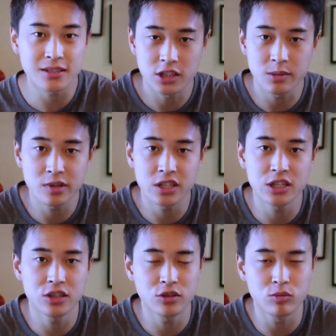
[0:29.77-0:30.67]
The
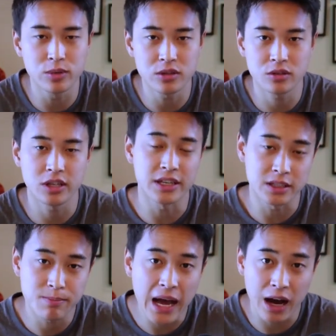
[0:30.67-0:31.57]
simulation you build
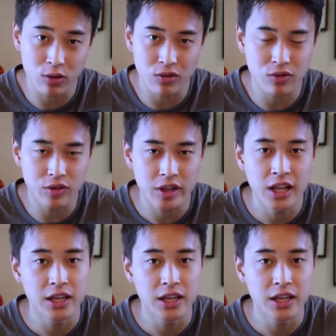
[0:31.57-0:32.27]
is powerful.